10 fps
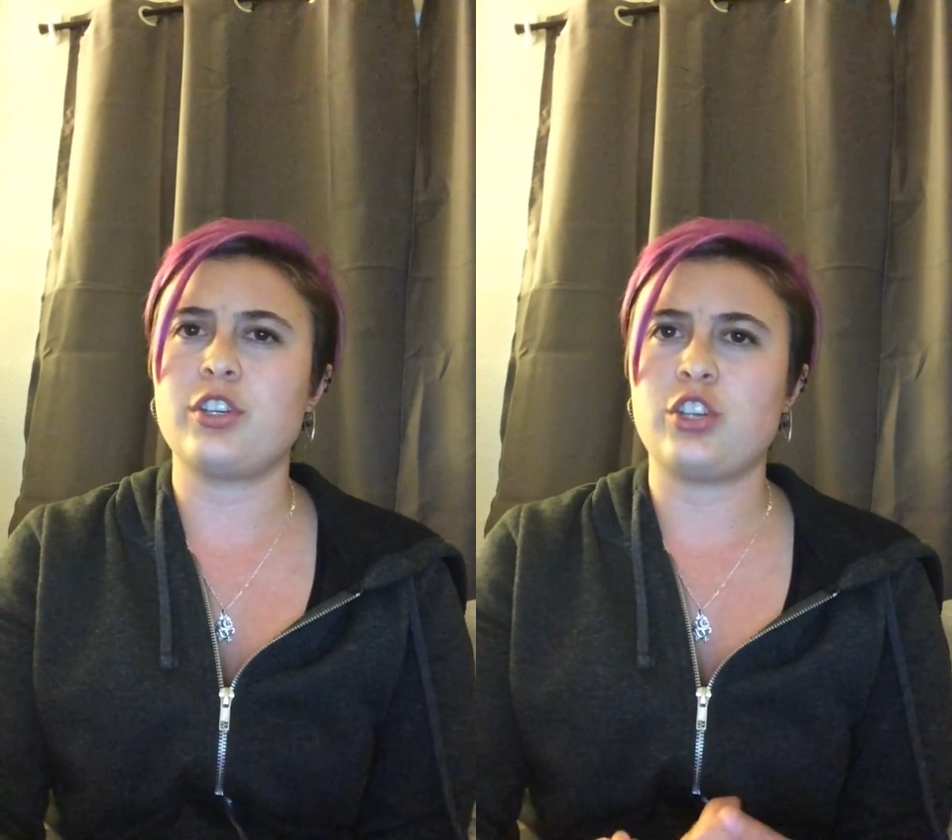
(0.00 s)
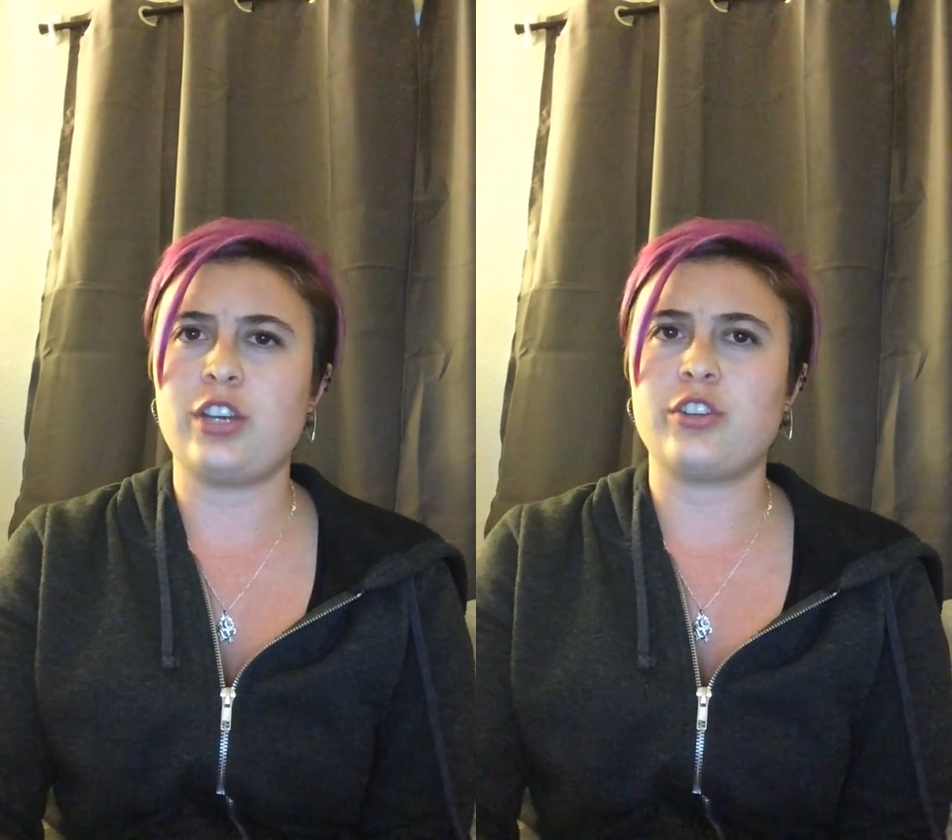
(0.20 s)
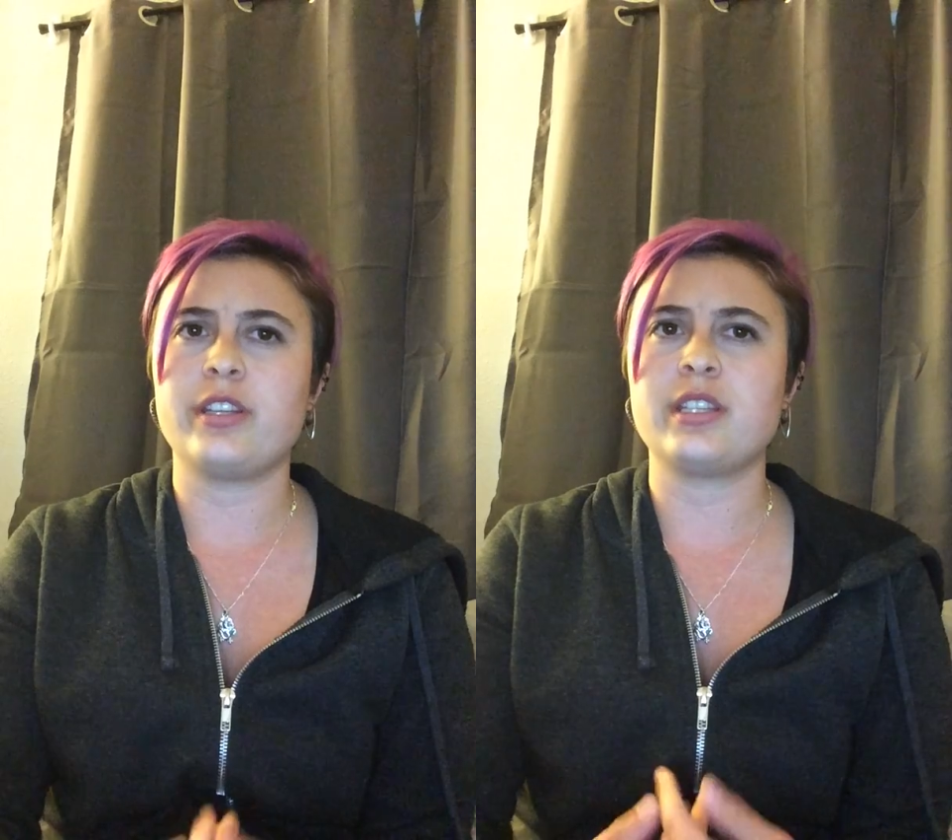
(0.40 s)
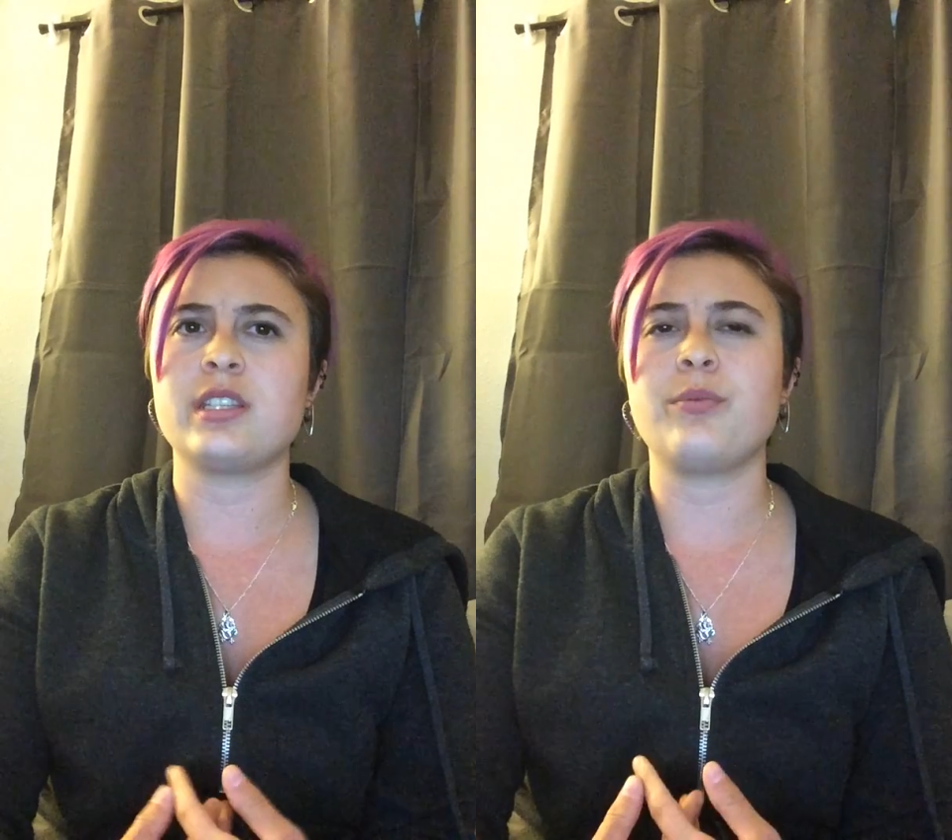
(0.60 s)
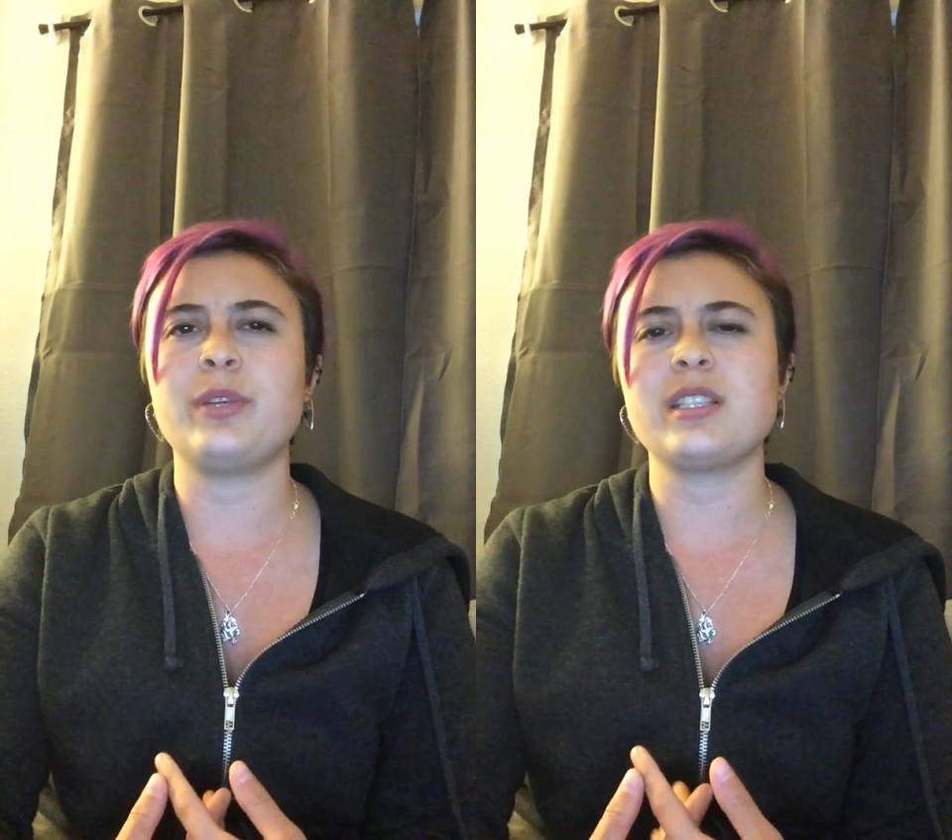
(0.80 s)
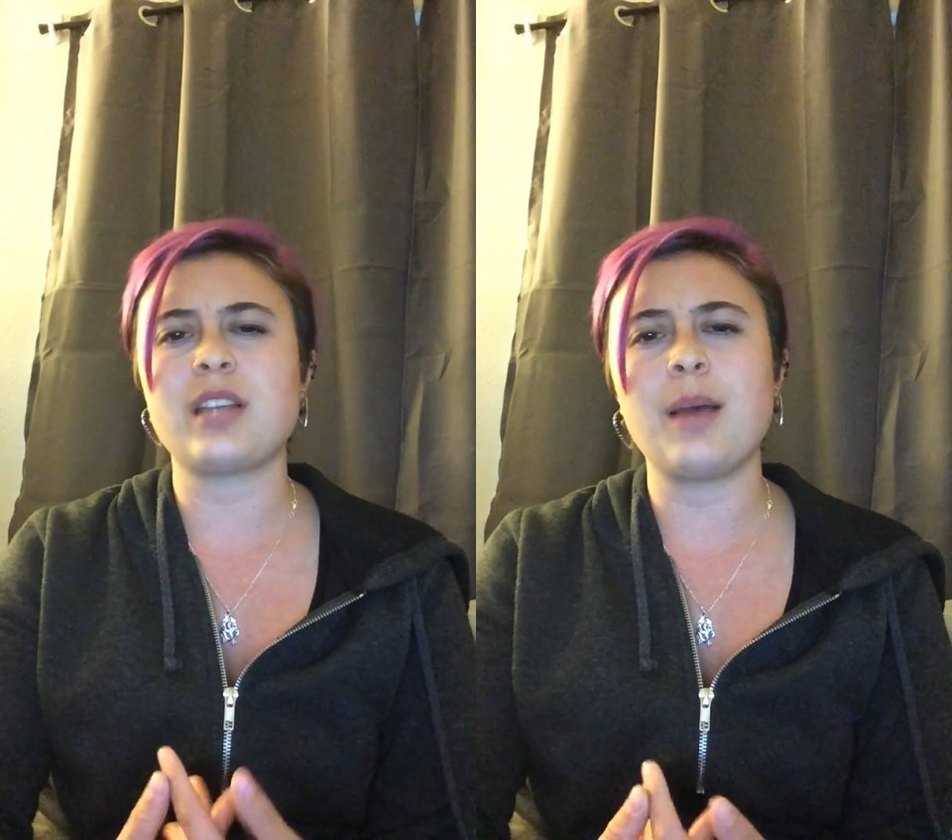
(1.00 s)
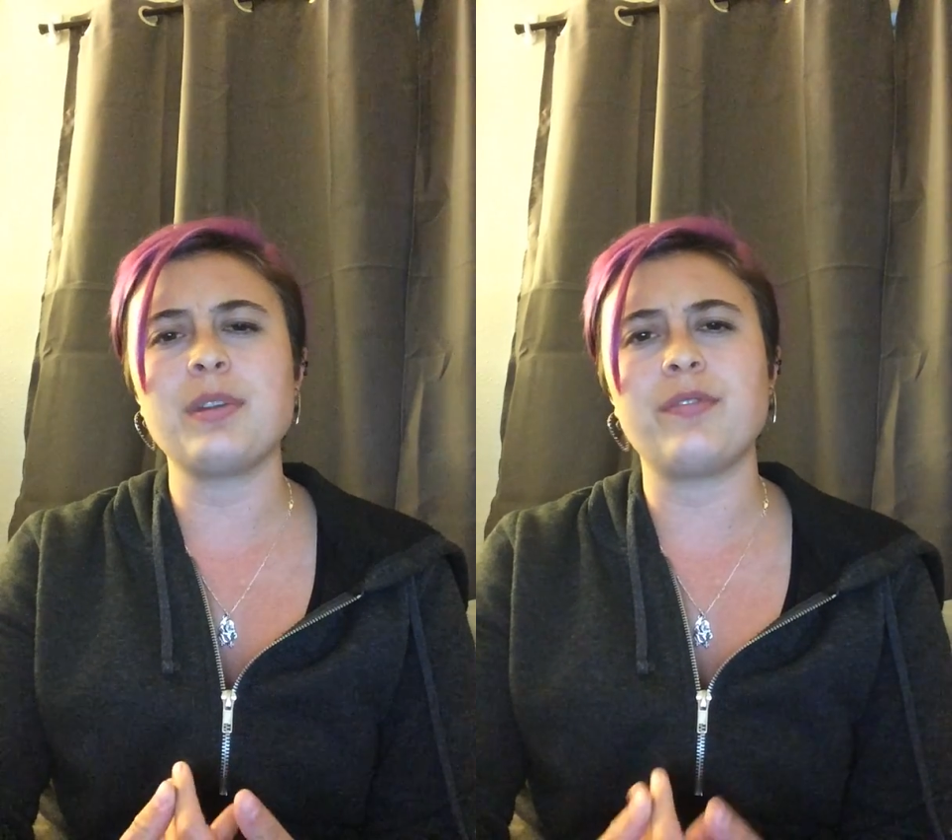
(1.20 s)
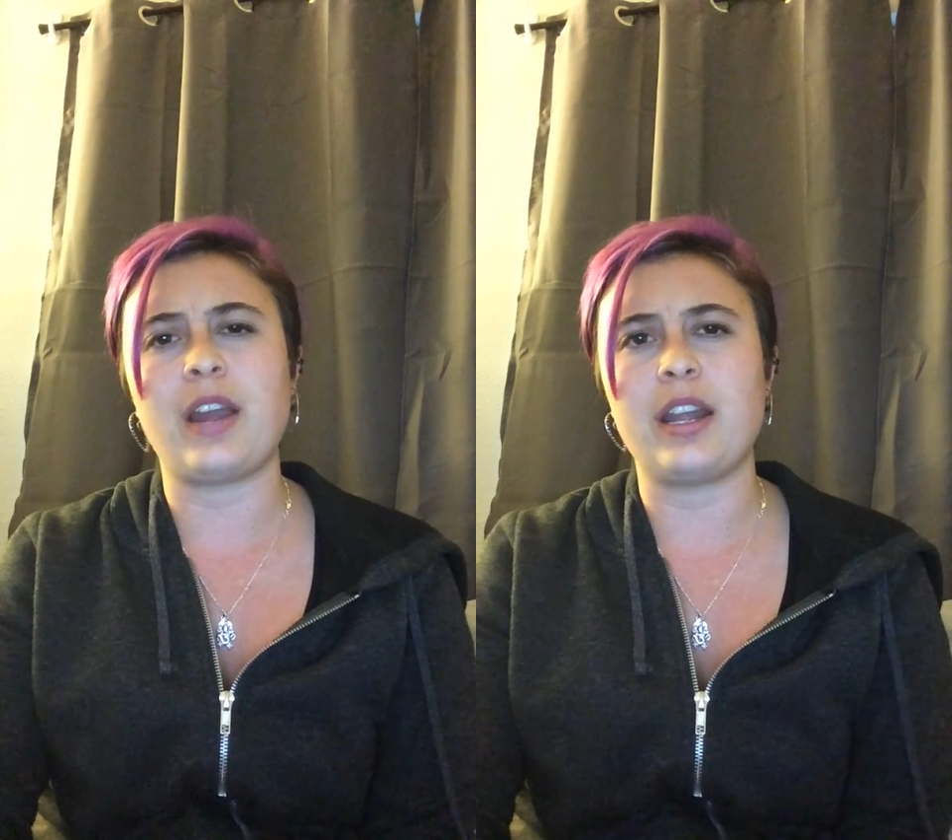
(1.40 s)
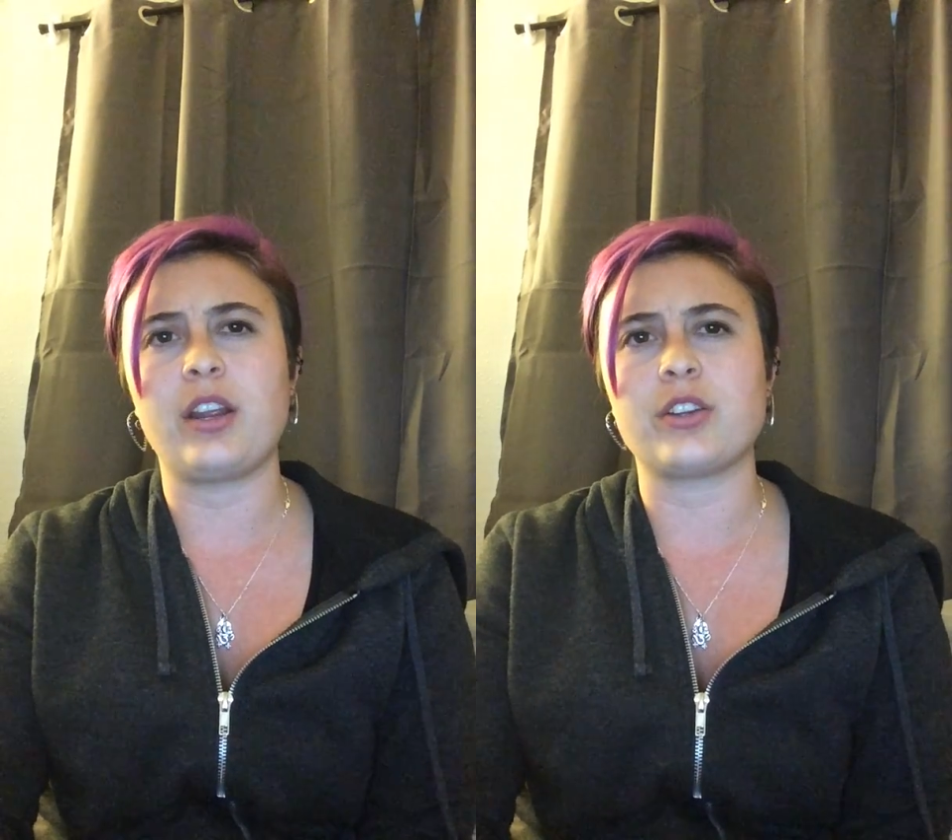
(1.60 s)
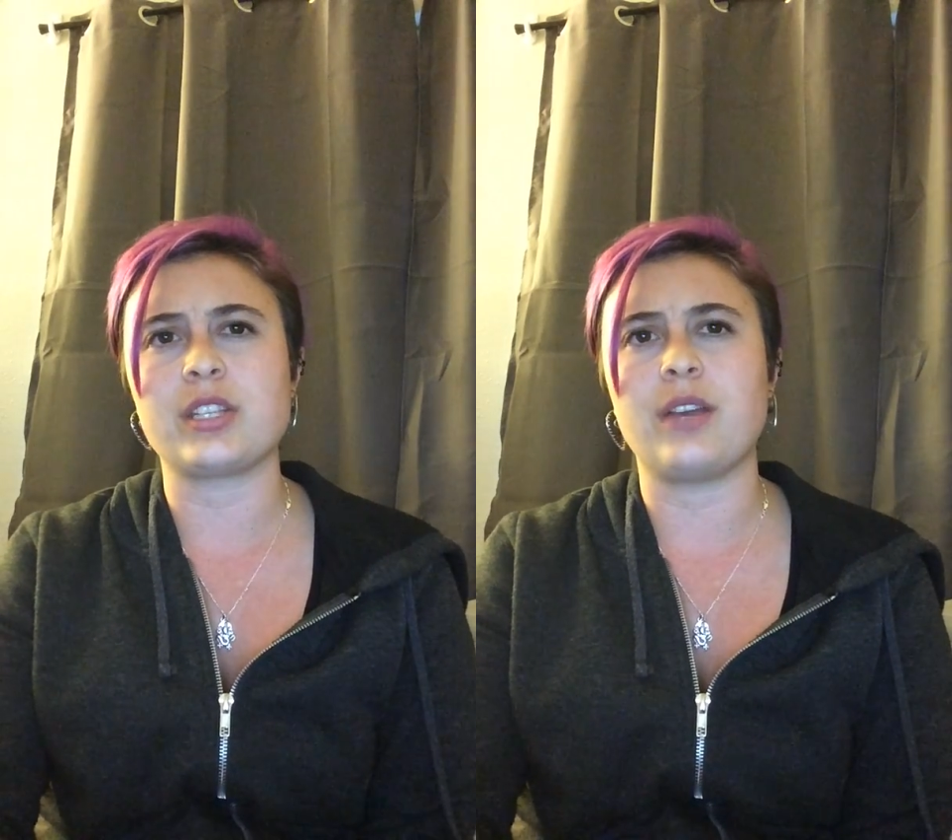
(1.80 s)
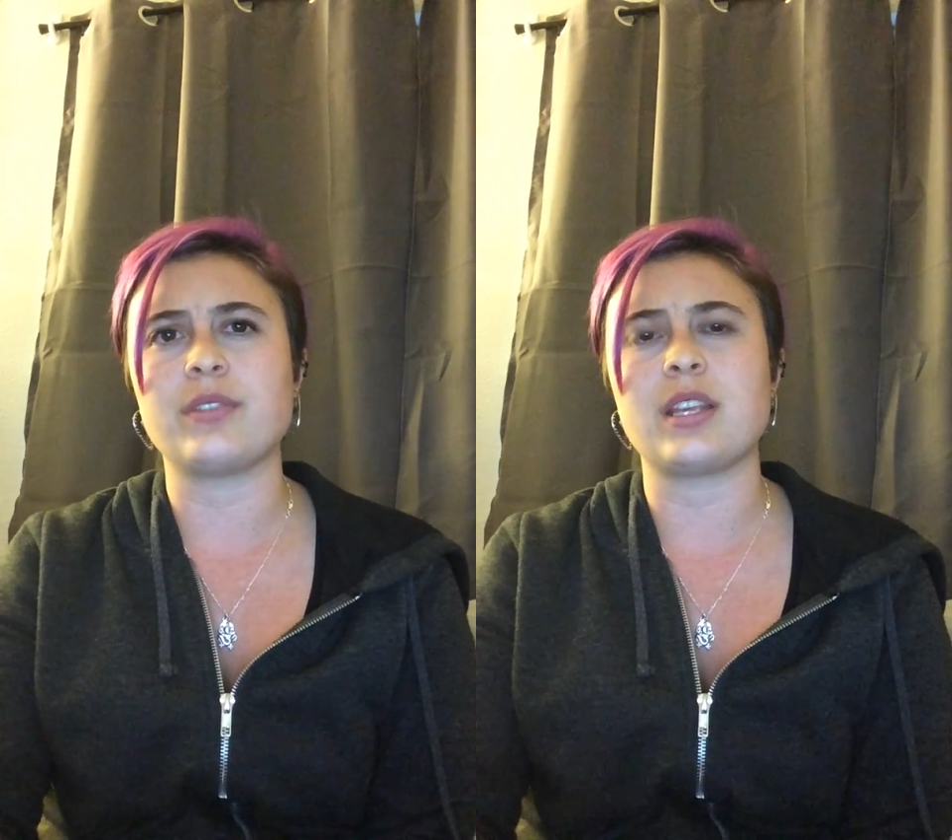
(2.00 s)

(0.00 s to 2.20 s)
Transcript: to change this is if we stop defining ourselves